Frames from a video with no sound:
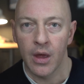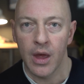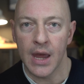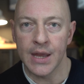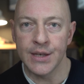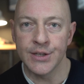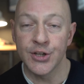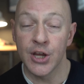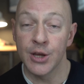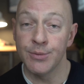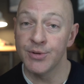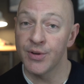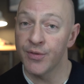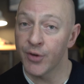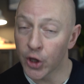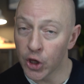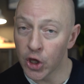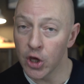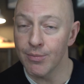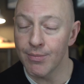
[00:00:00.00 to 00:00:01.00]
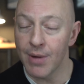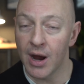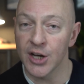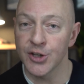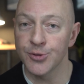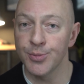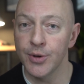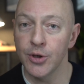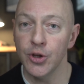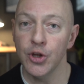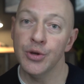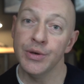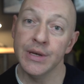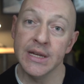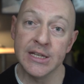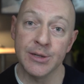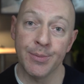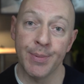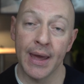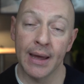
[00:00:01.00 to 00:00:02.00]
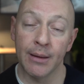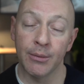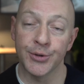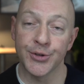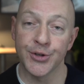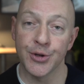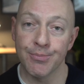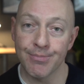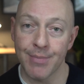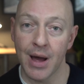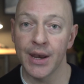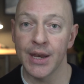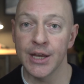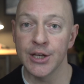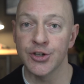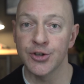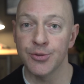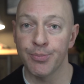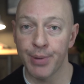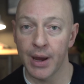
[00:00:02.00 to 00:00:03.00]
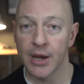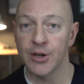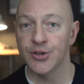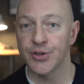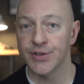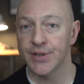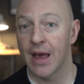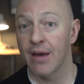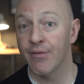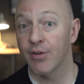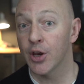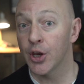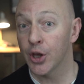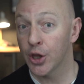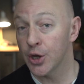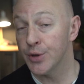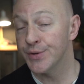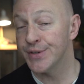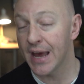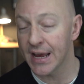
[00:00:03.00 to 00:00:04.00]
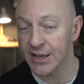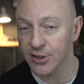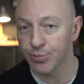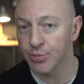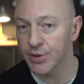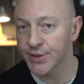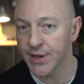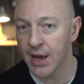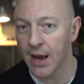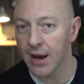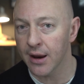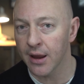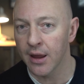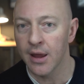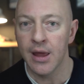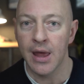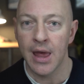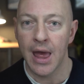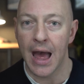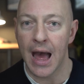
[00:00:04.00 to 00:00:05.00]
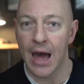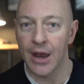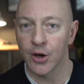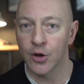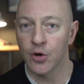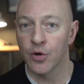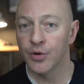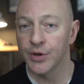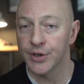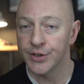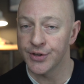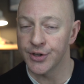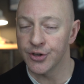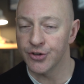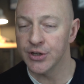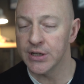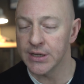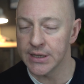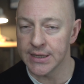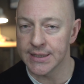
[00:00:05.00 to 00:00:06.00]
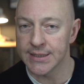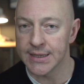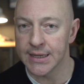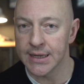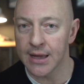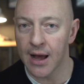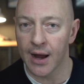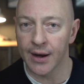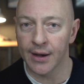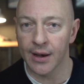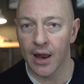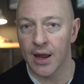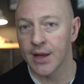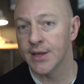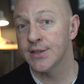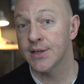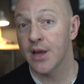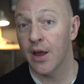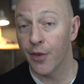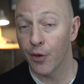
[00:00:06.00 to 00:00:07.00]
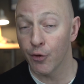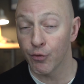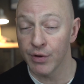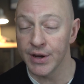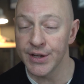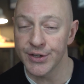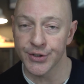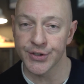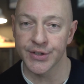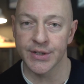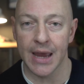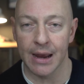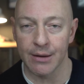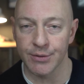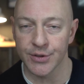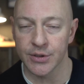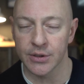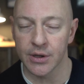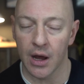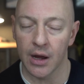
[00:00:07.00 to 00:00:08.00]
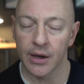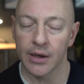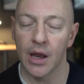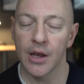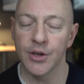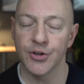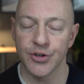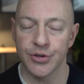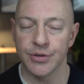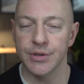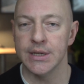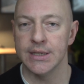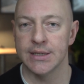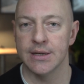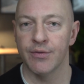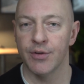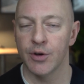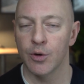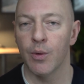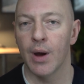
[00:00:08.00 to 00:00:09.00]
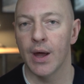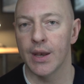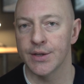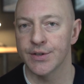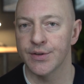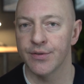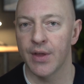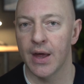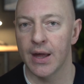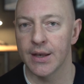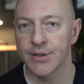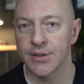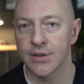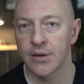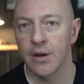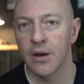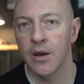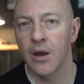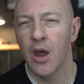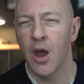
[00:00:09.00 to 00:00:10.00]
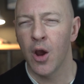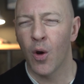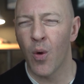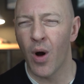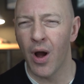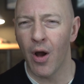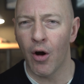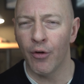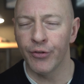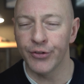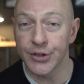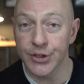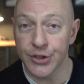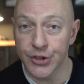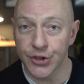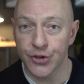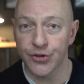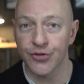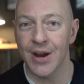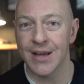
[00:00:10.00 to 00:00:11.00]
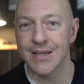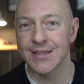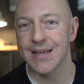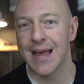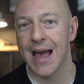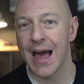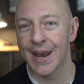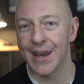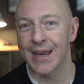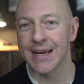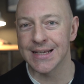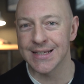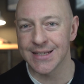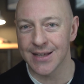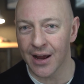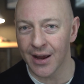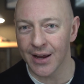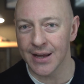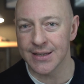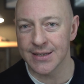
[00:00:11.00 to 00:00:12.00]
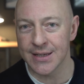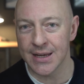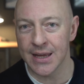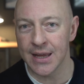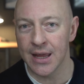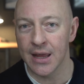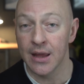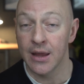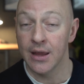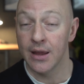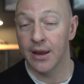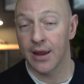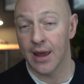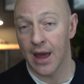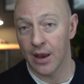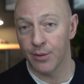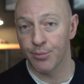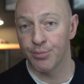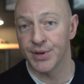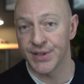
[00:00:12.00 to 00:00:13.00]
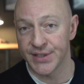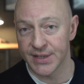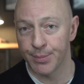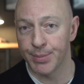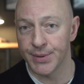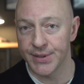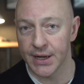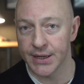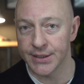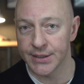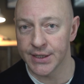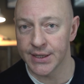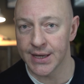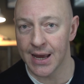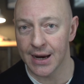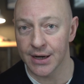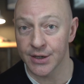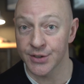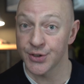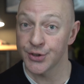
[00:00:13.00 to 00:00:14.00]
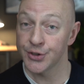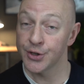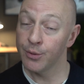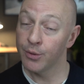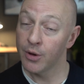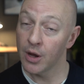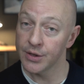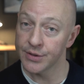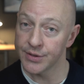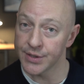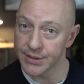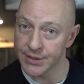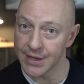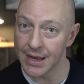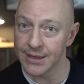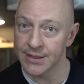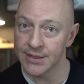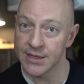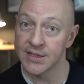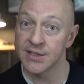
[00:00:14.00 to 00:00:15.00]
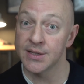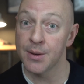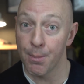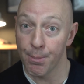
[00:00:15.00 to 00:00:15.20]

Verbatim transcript: In terms of acute management, you need to be able to manage patients having an acute asthma attack, and according to the GDC guidelines and the Resus Council guidelines, you need to have an awareness of that. Quite often, stress and anxiety can precipitate attacks, so going to the dentist